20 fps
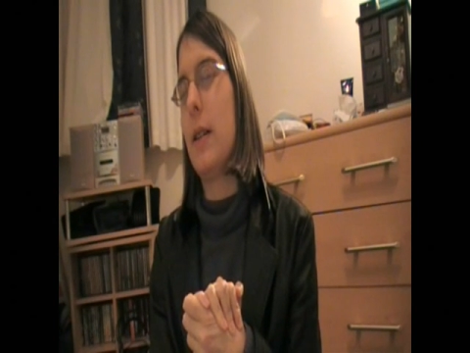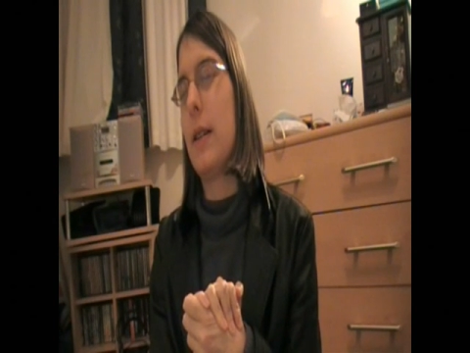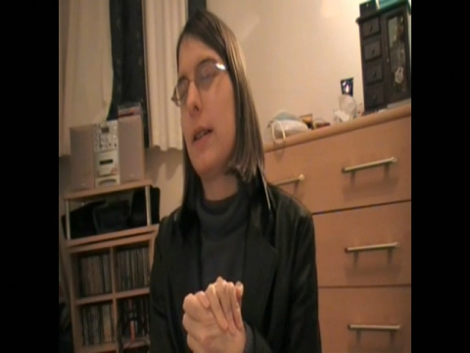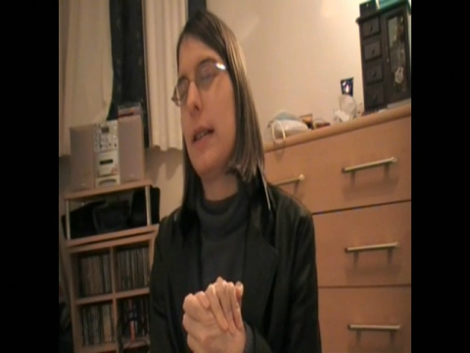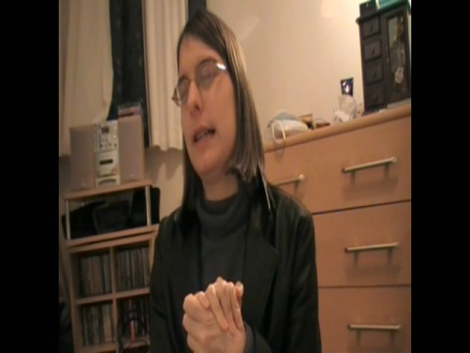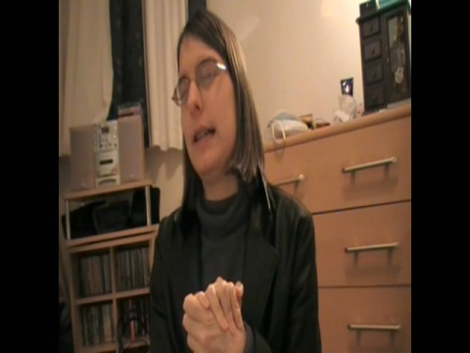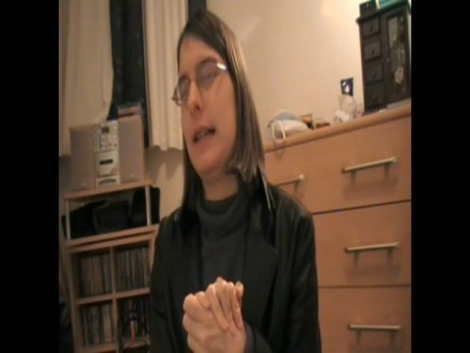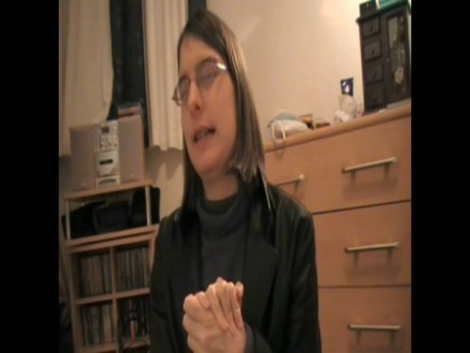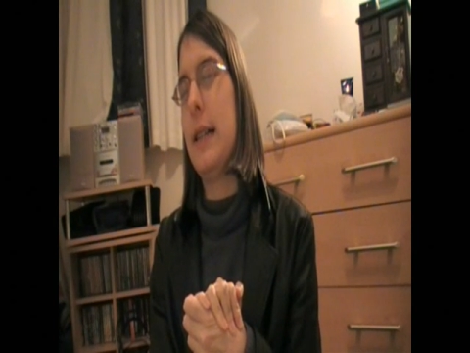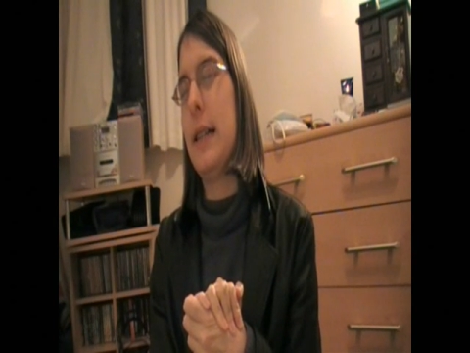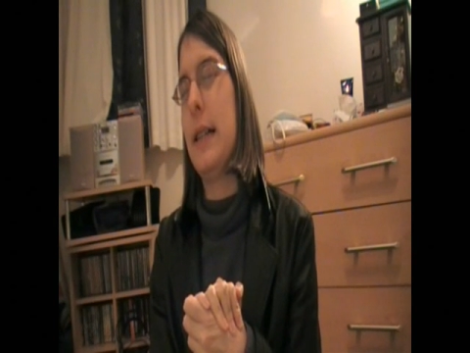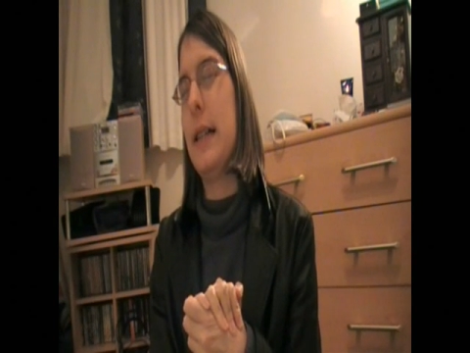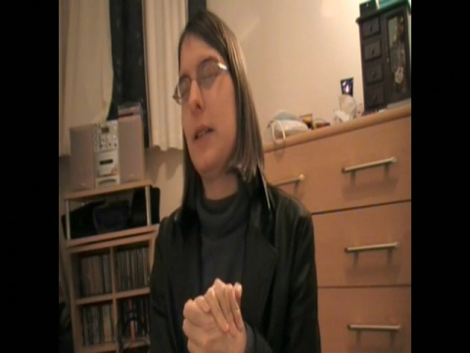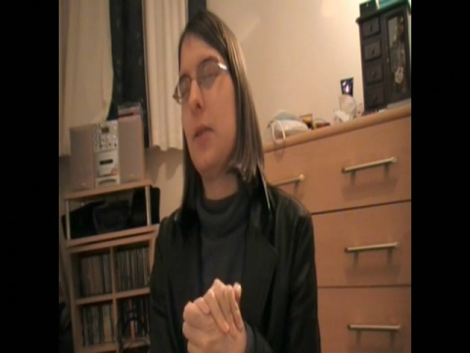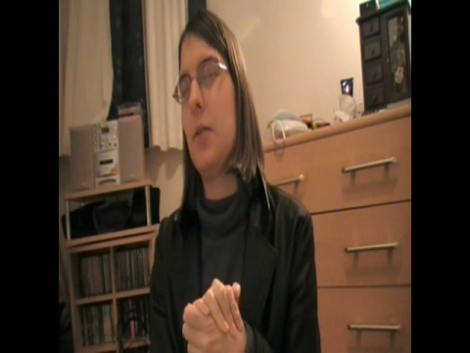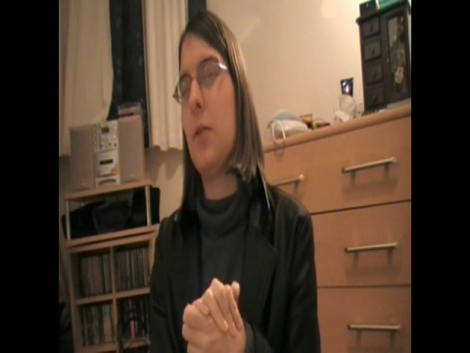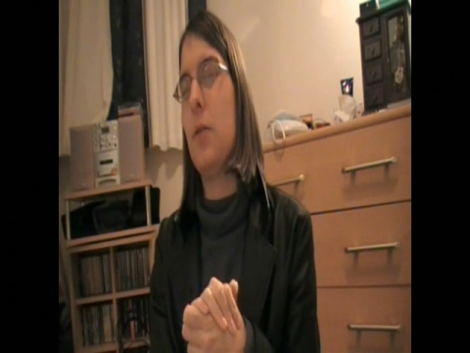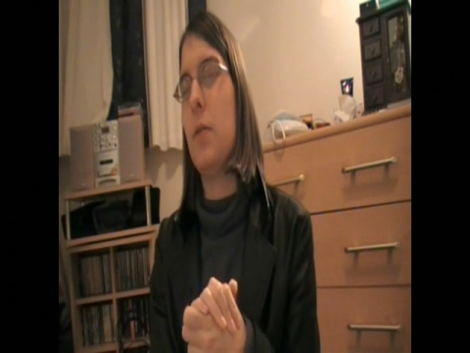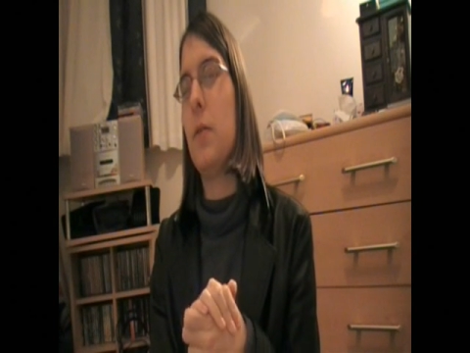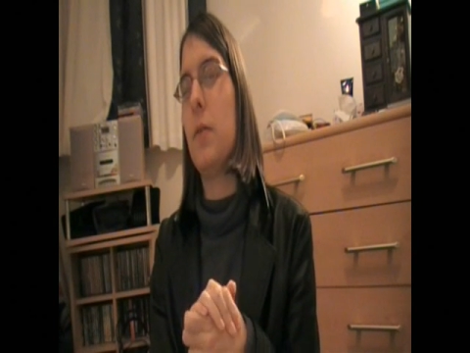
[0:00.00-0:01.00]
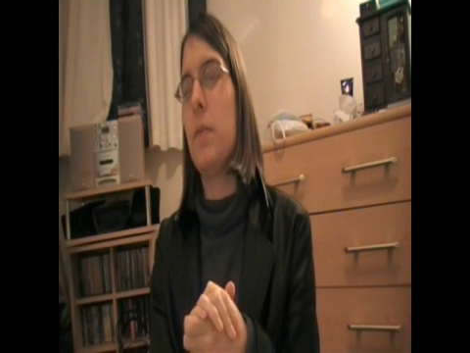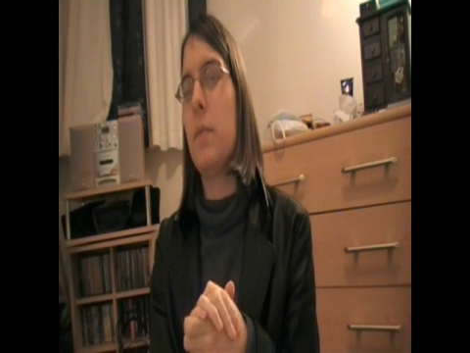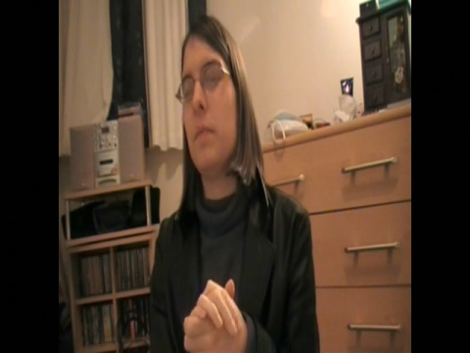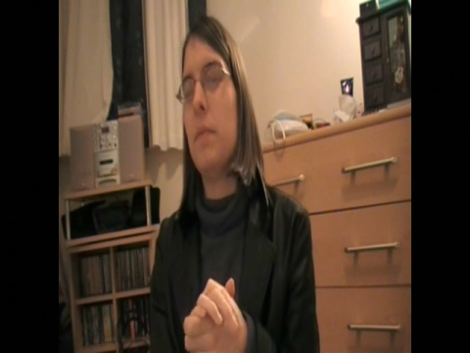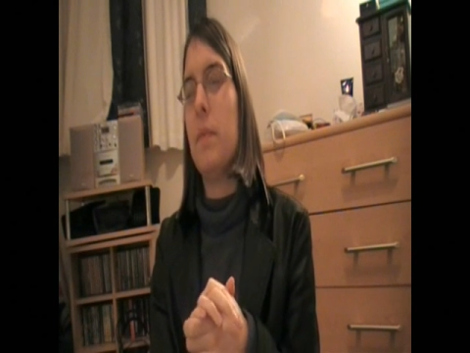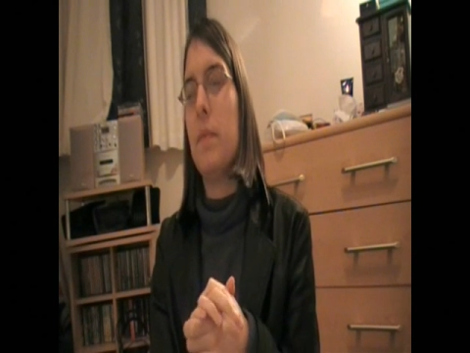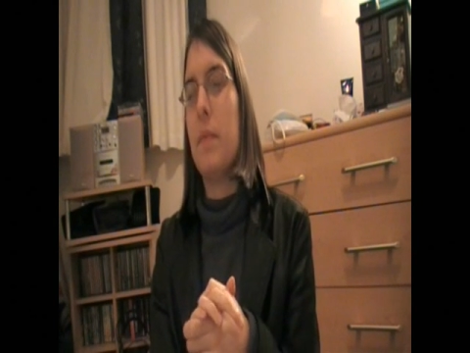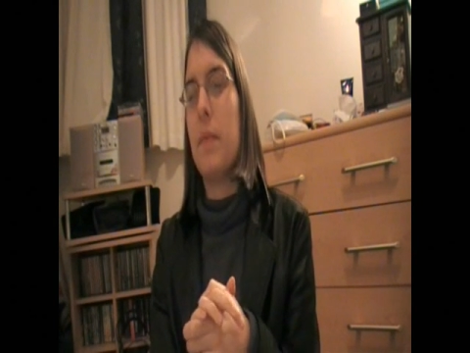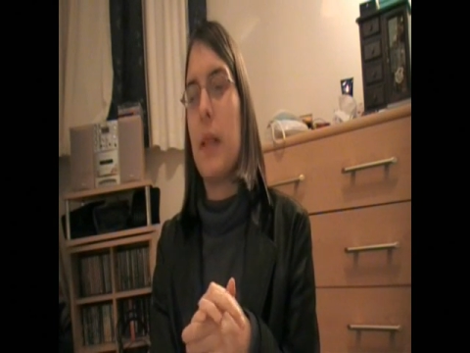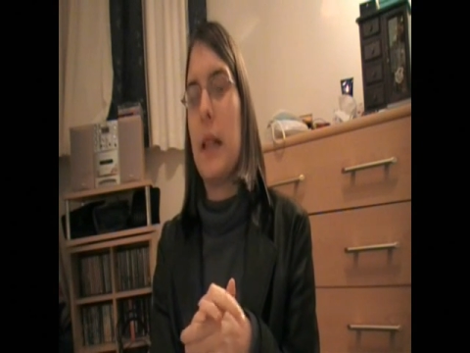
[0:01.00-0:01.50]
they they sort of
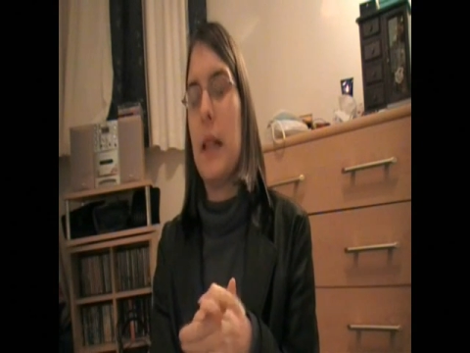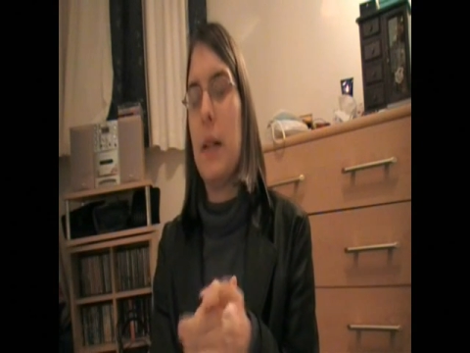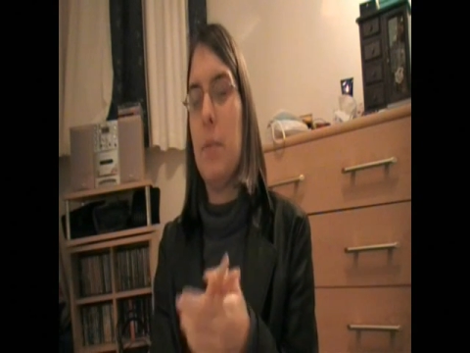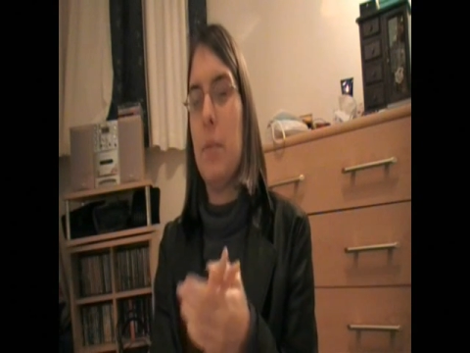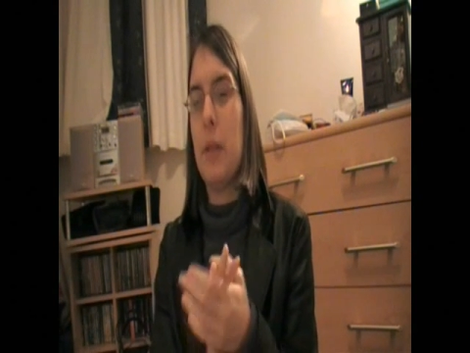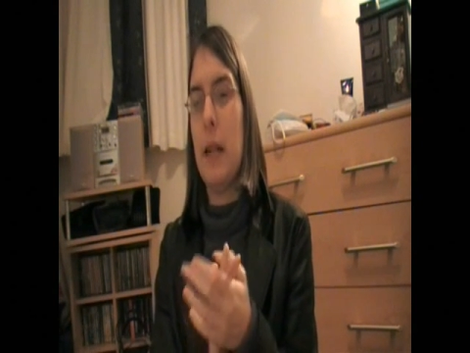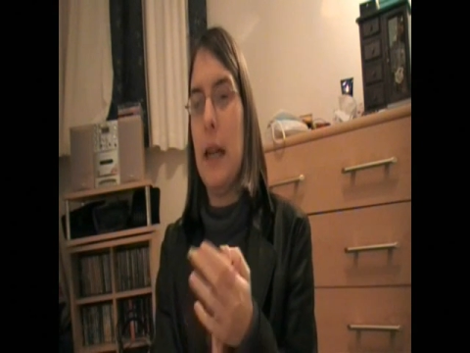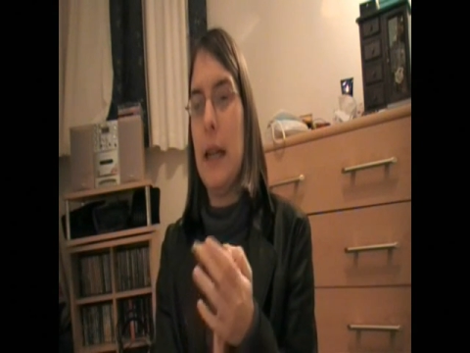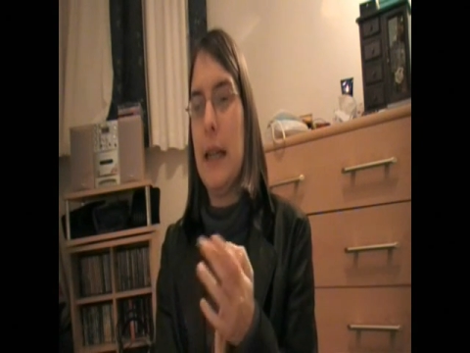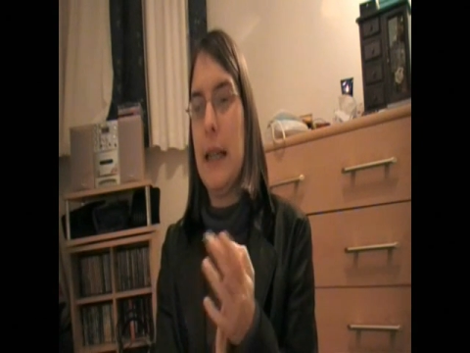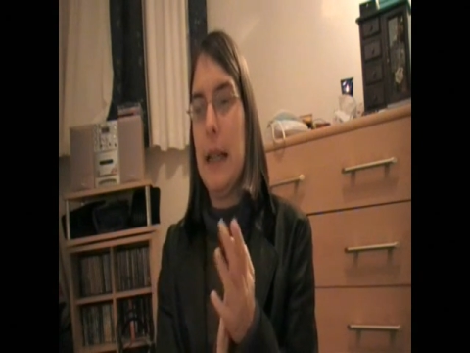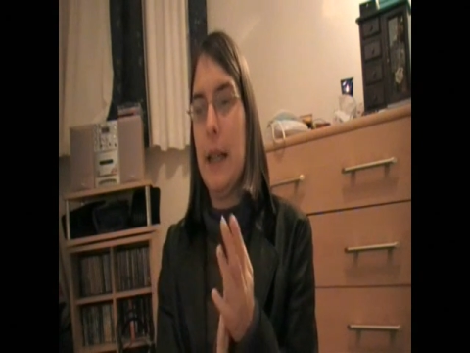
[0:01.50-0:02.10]
sometimes